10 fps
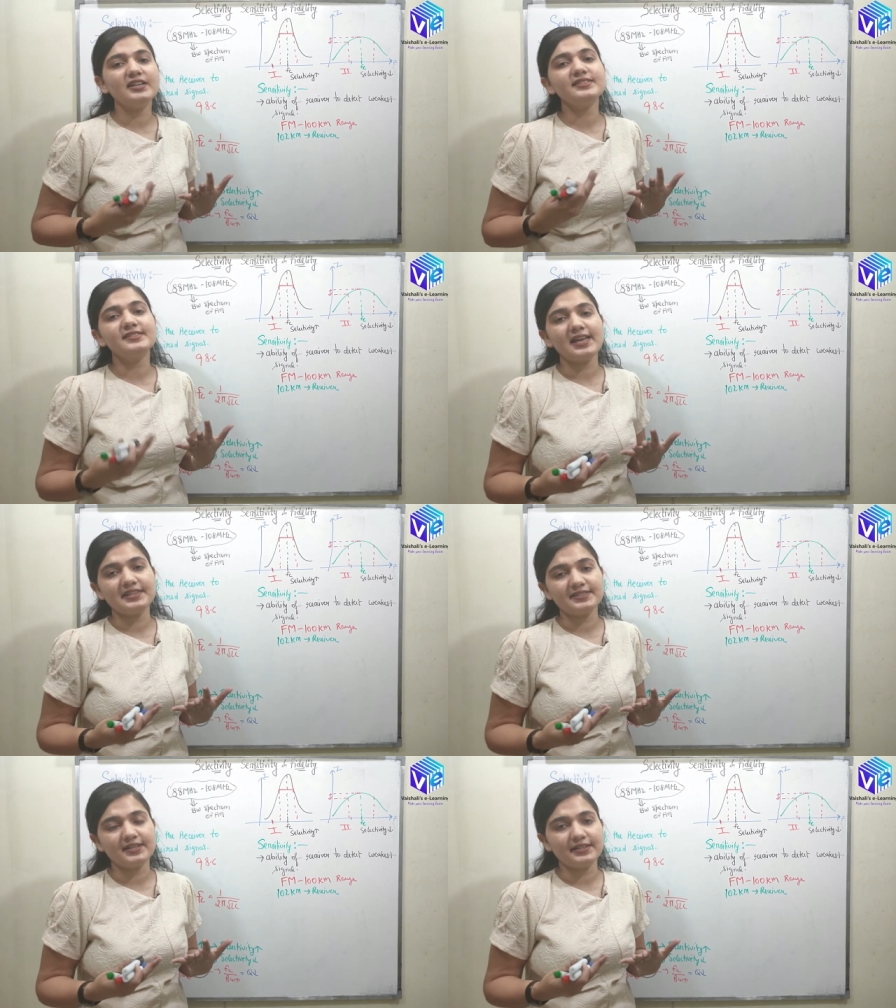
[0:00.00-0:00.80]
is
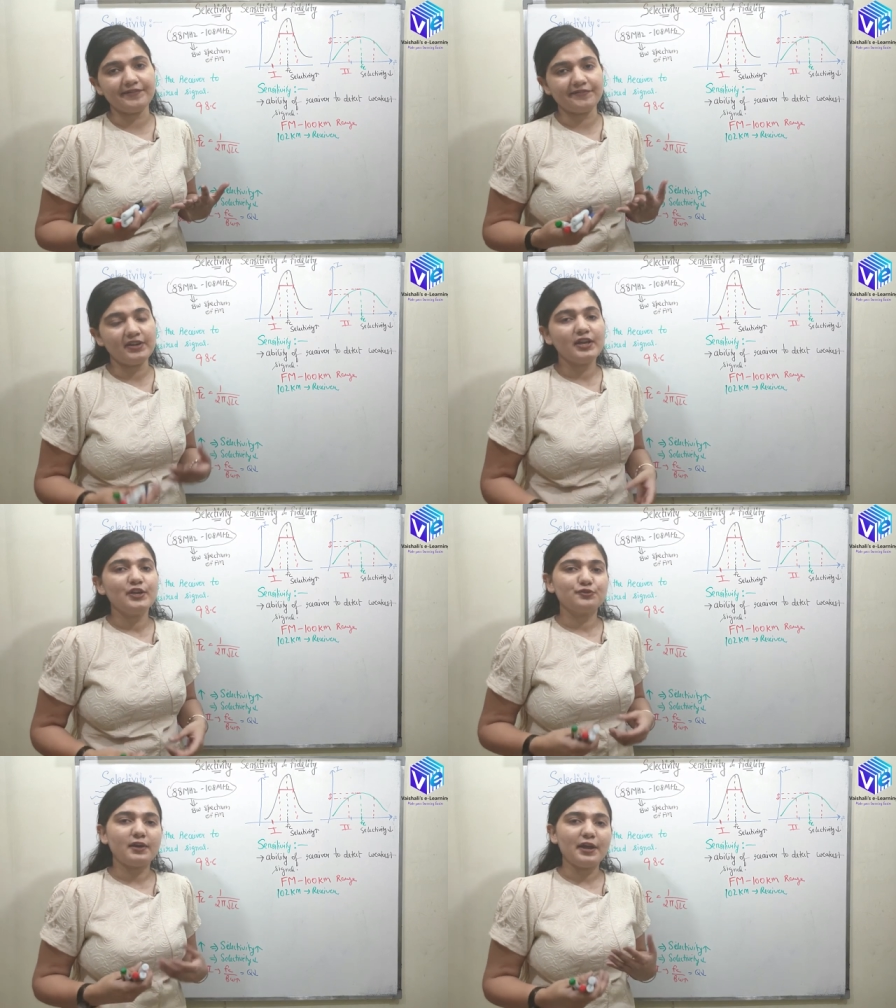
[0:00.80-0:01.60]
sensitive.
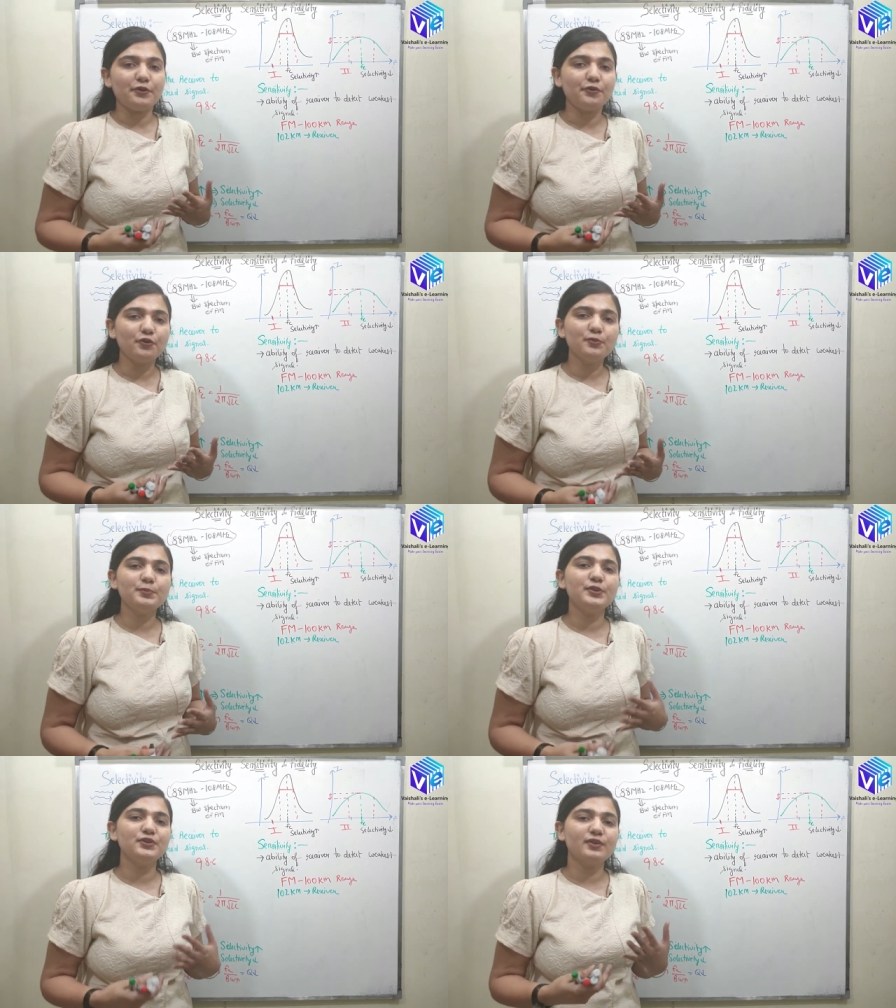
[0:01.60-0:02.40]
So I
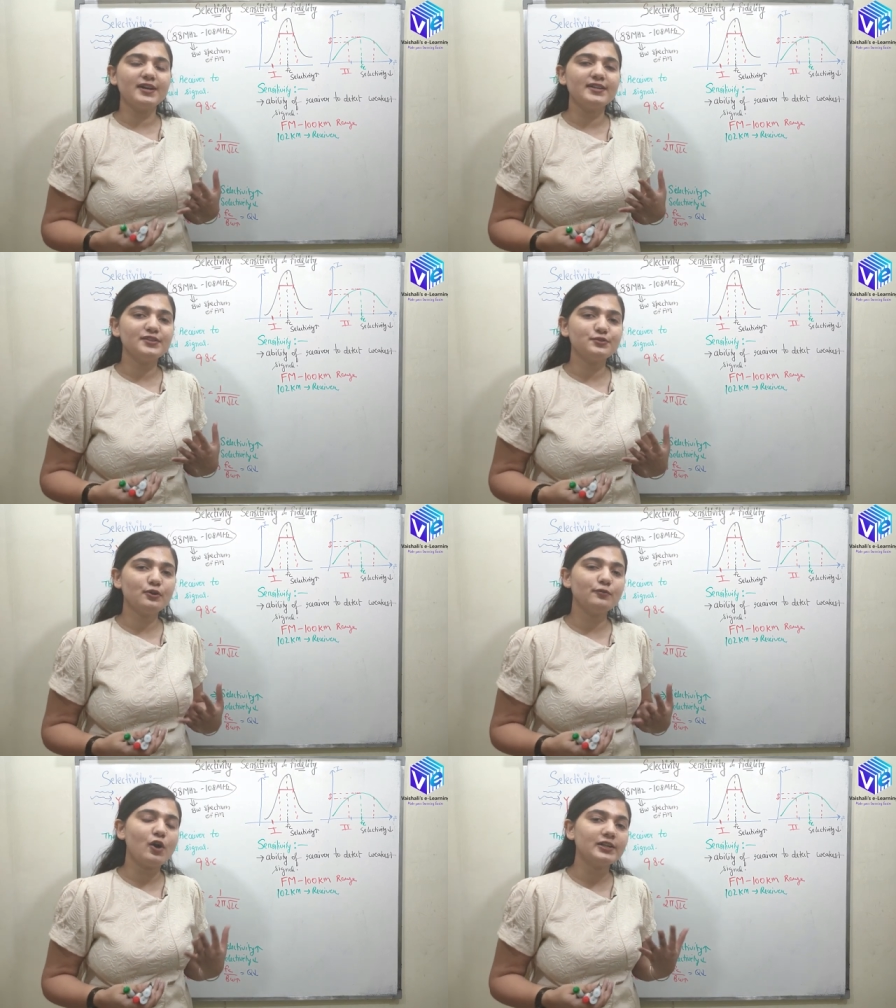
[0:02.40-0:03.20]
hope you
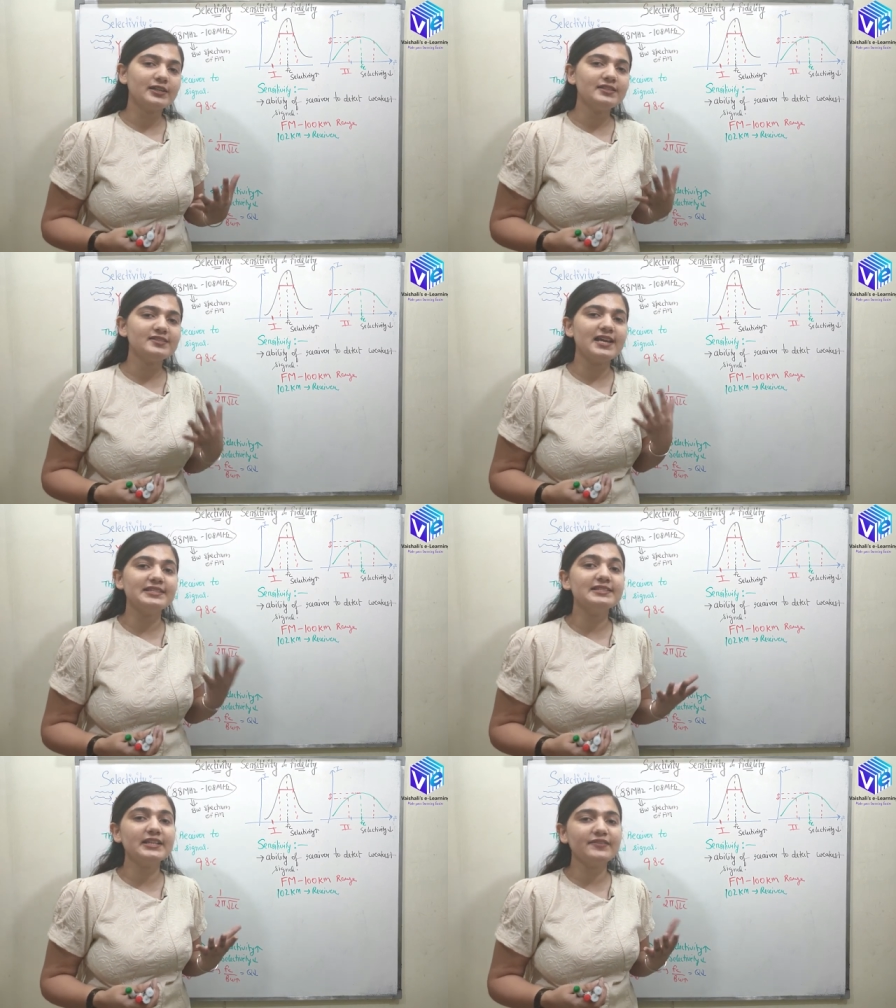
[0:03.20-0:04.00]
understood what is
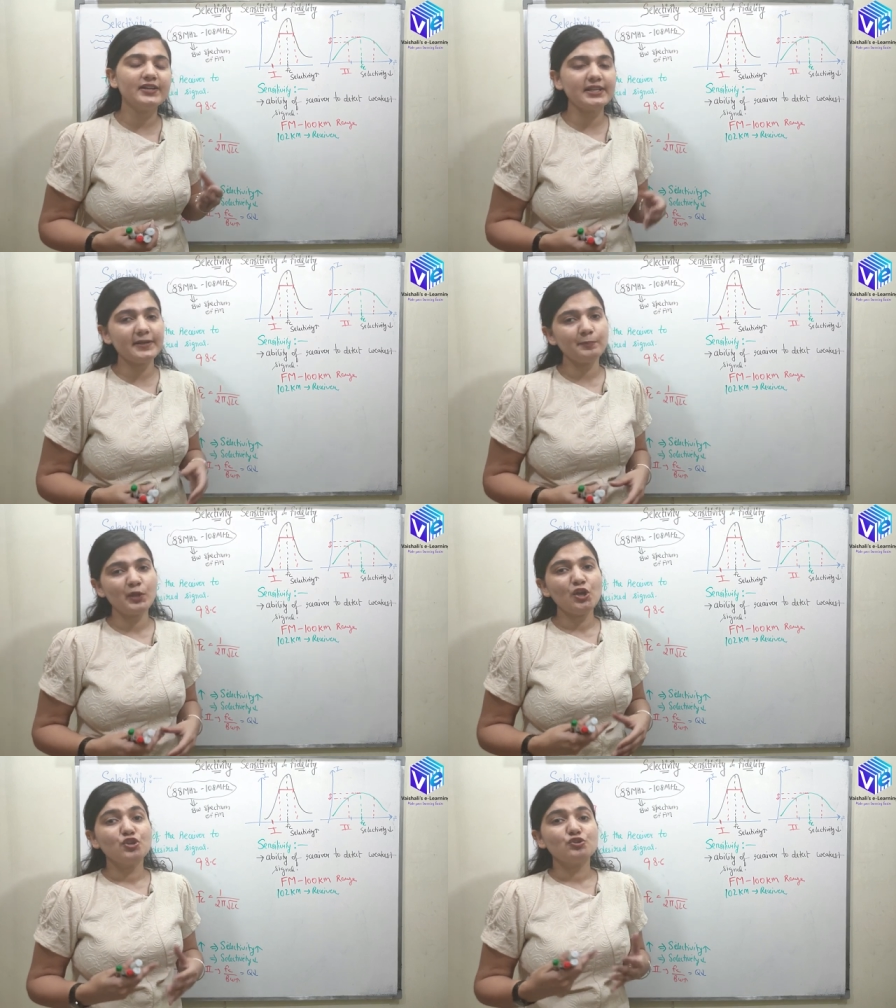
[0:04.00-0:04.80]
sensitivity.
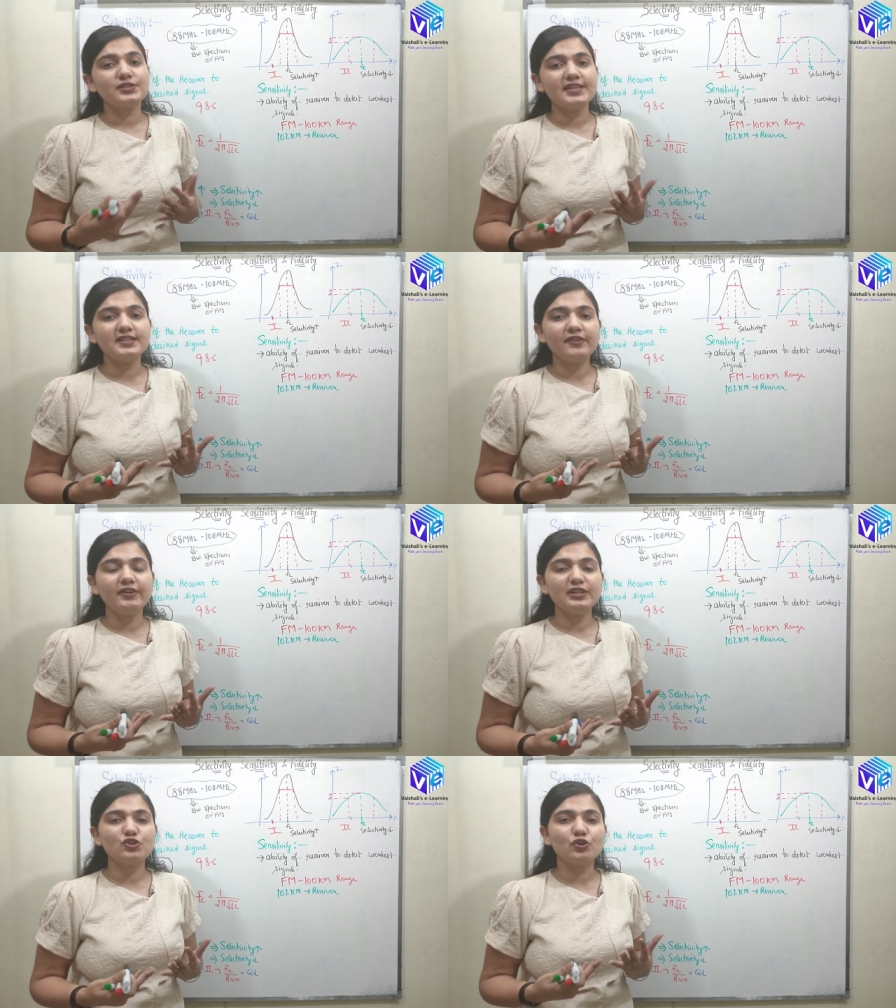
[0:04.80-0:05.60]
So sensitivity